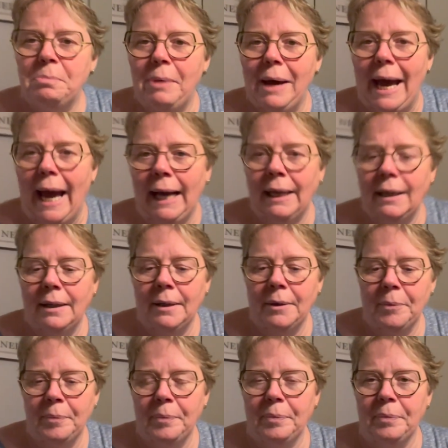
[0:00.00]
back
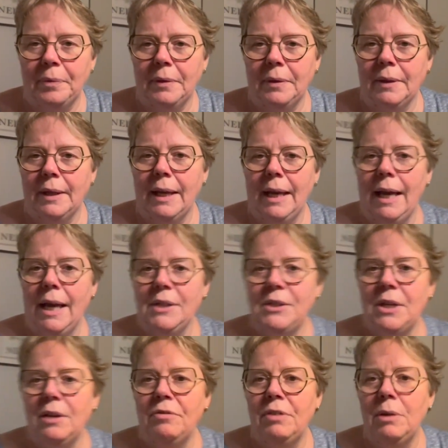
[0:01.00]
as
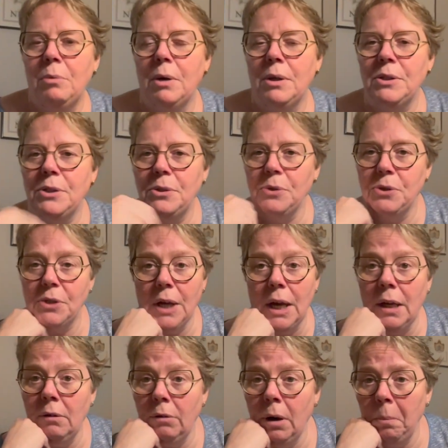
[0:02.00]
if he wants to
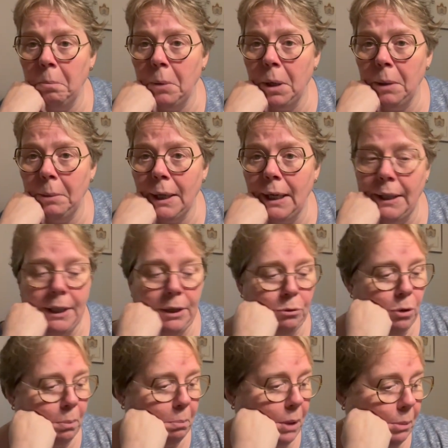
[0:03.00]
say, rub my belly,
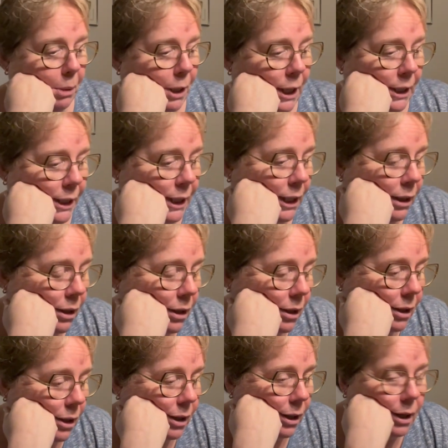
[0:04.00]
rub my belly.
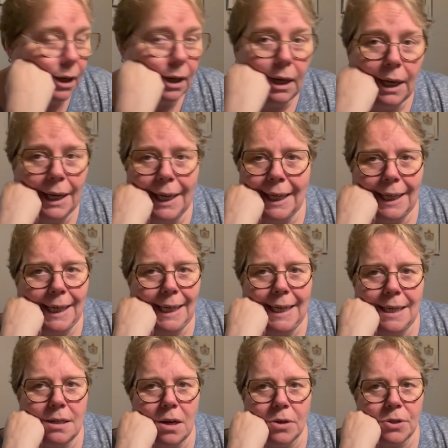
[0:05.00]

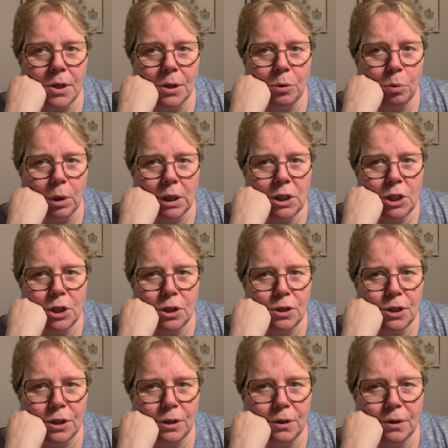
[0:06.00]
He doesn't want you to.